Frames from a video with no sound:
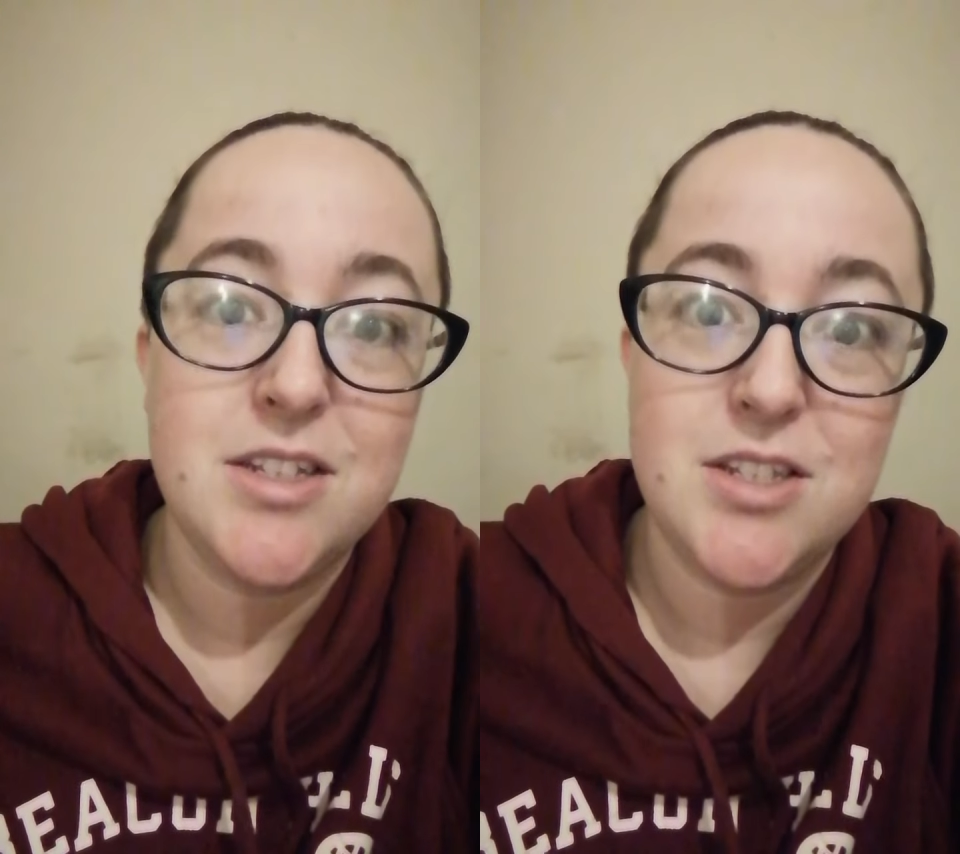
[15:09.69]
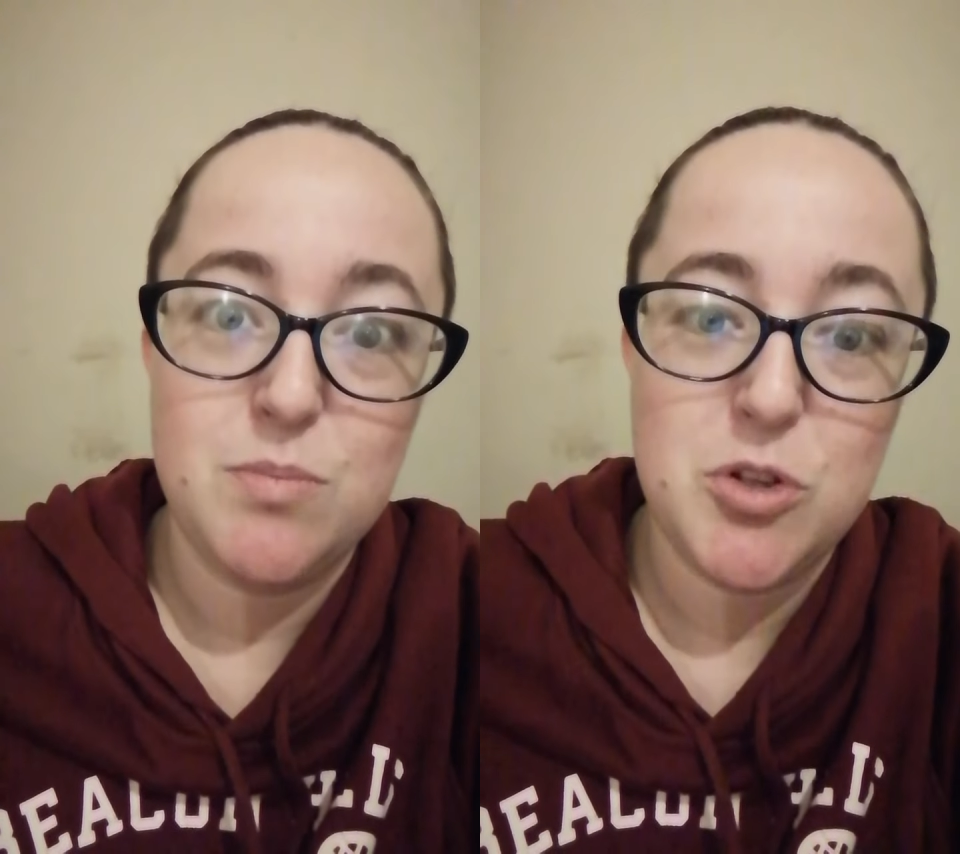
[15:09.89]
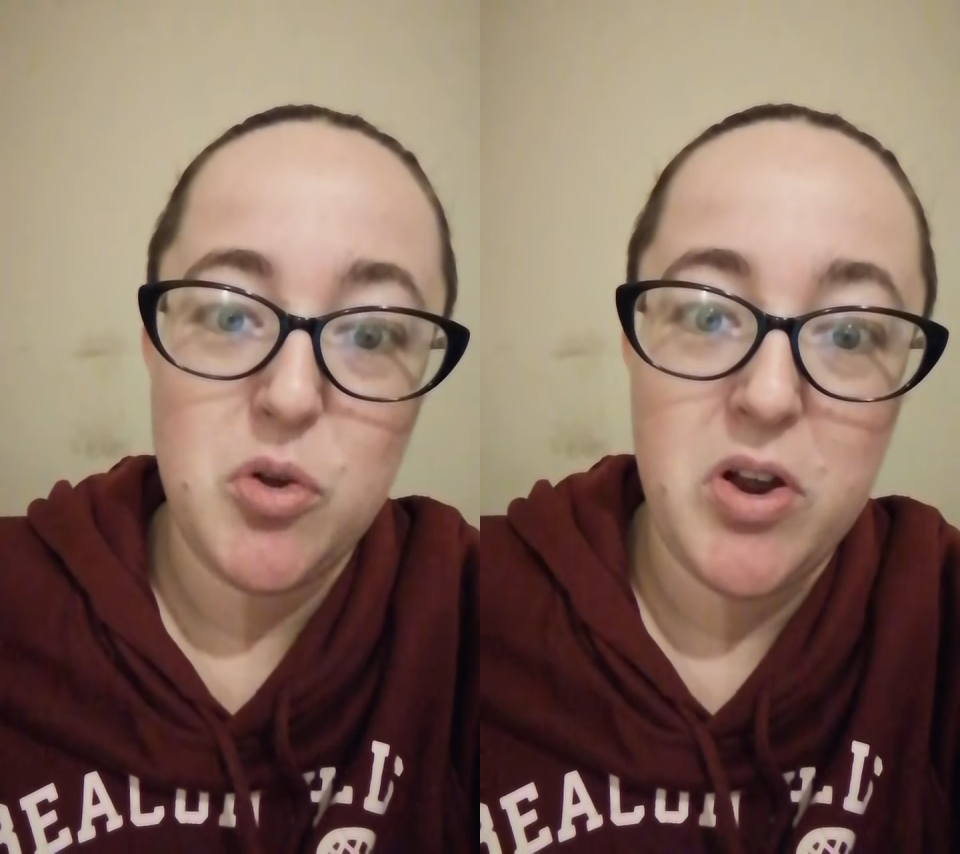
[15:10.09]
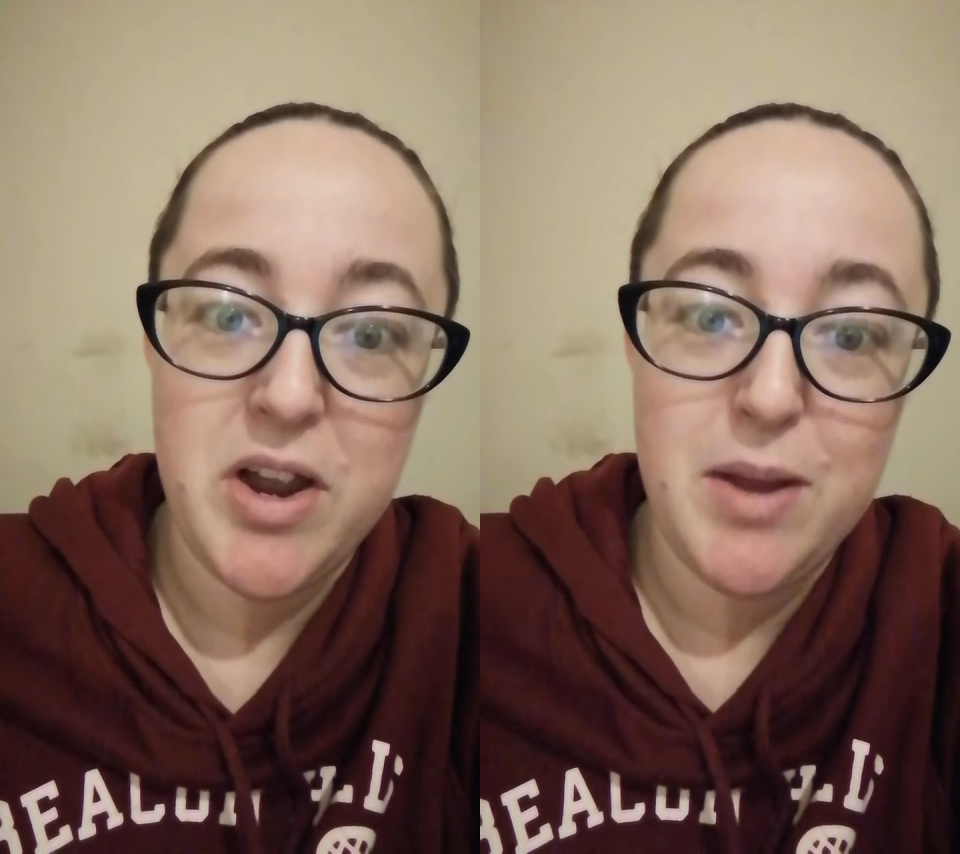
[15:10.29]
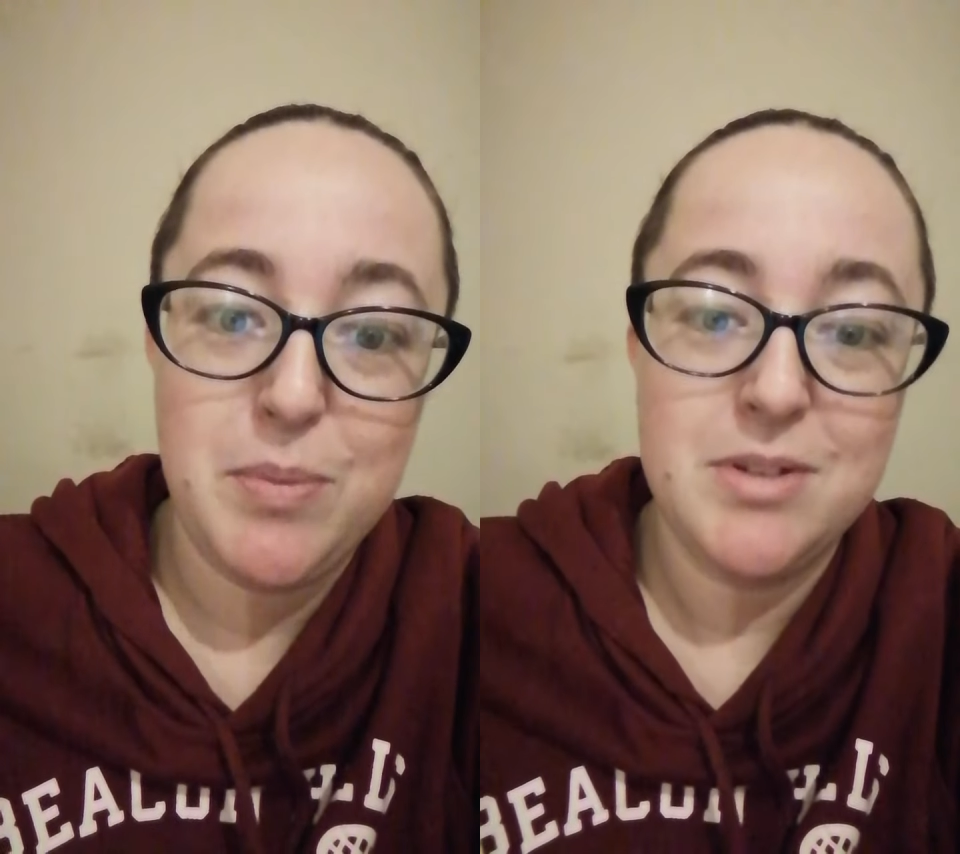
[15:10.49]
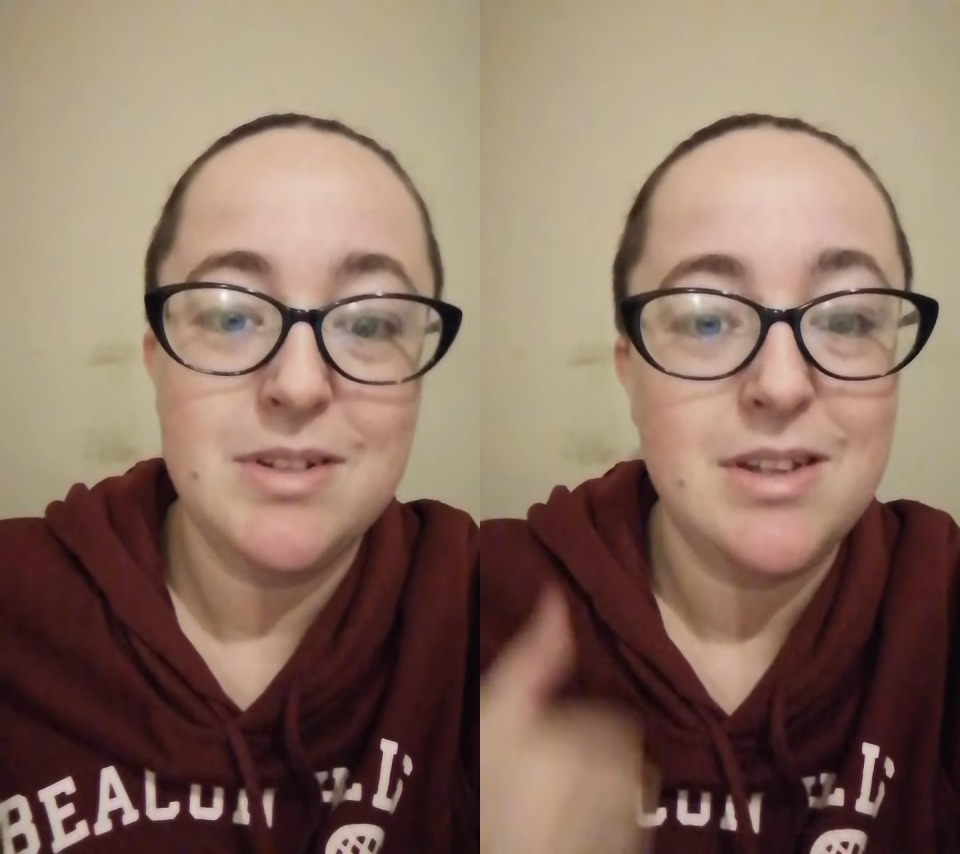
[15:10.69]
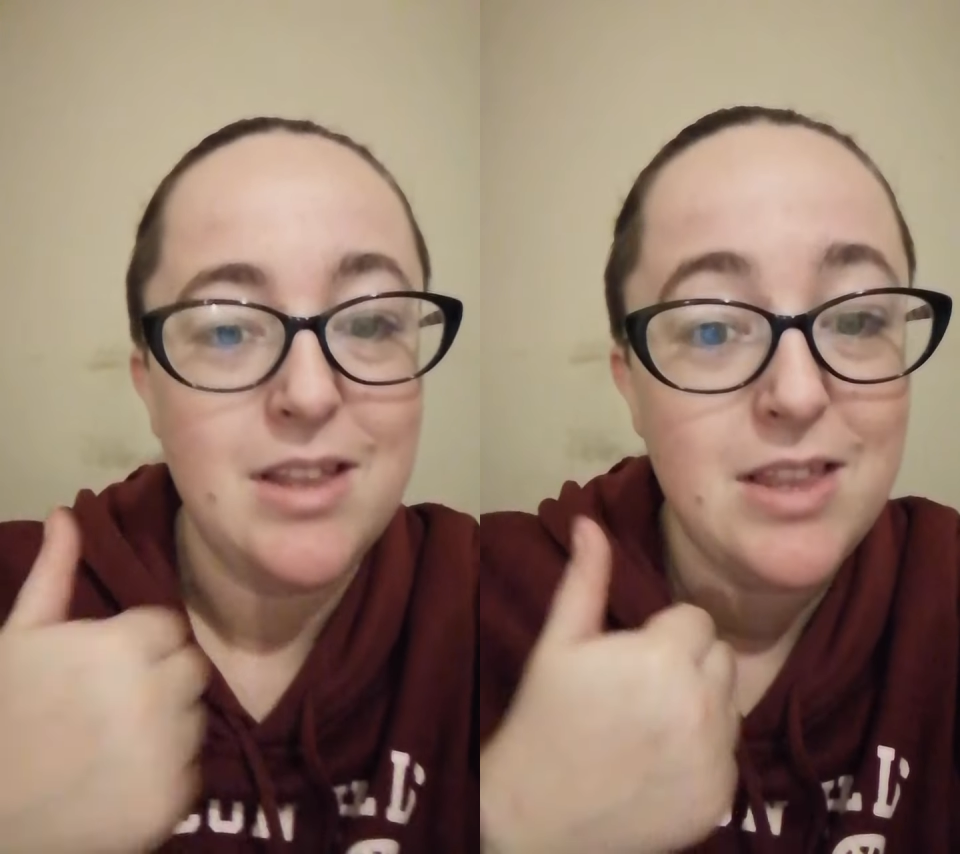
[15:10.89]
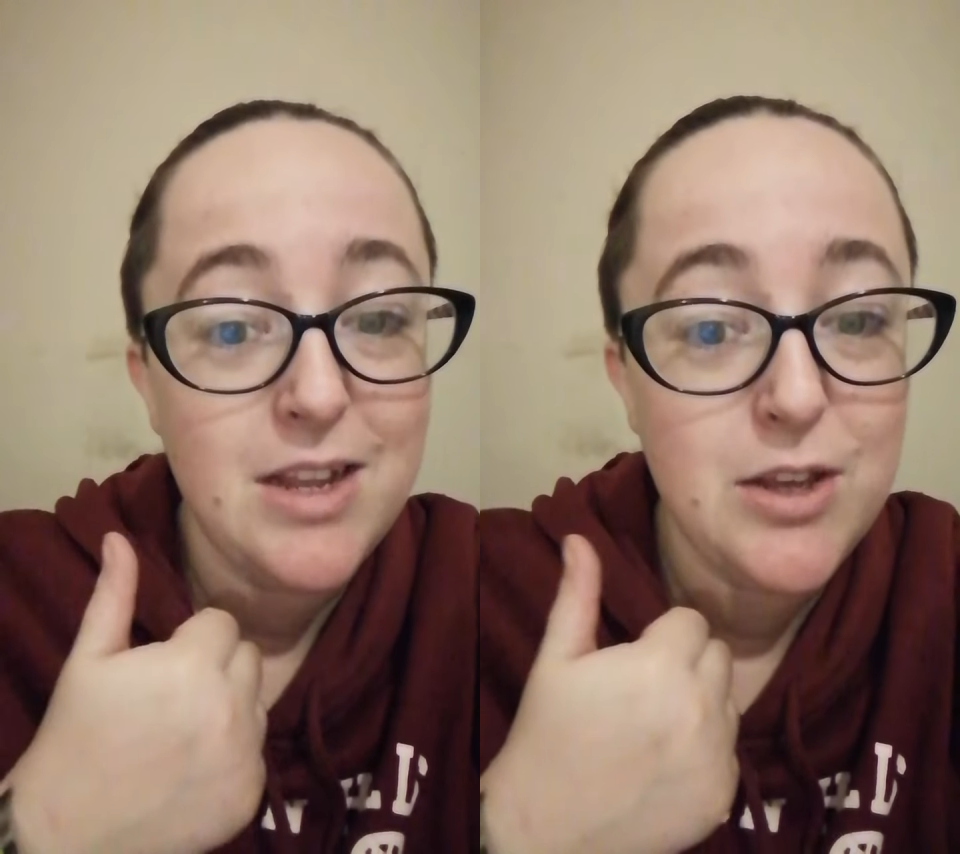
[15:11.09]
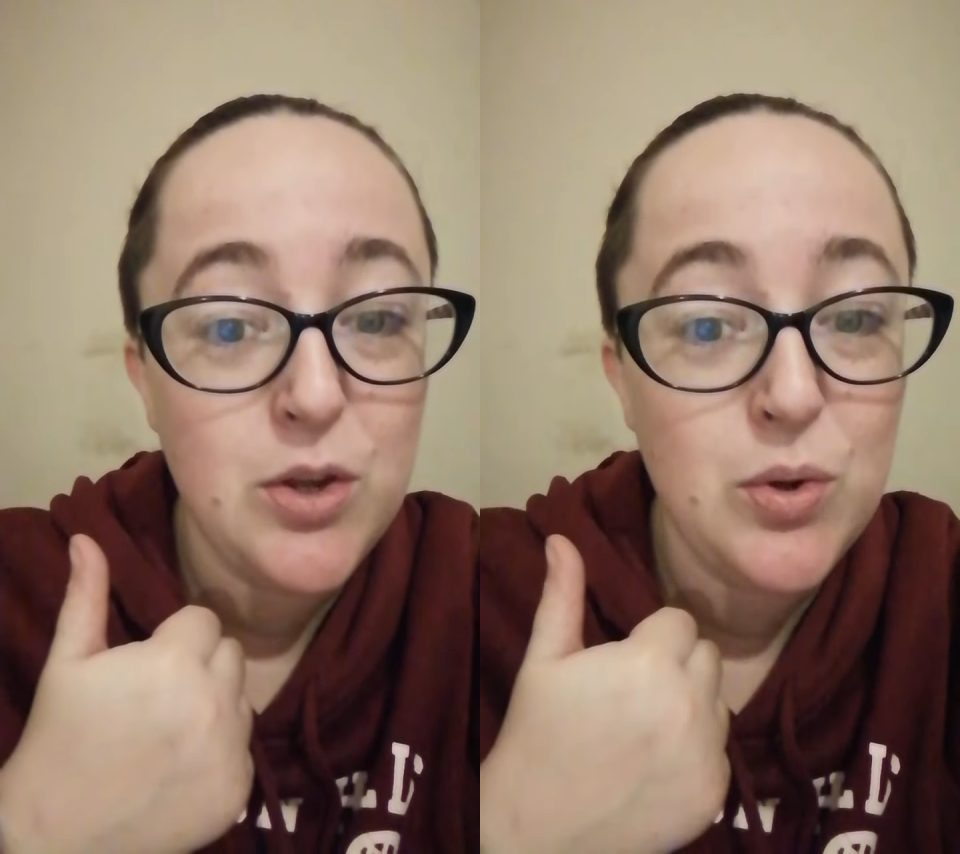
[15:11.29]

and subscribe. Thank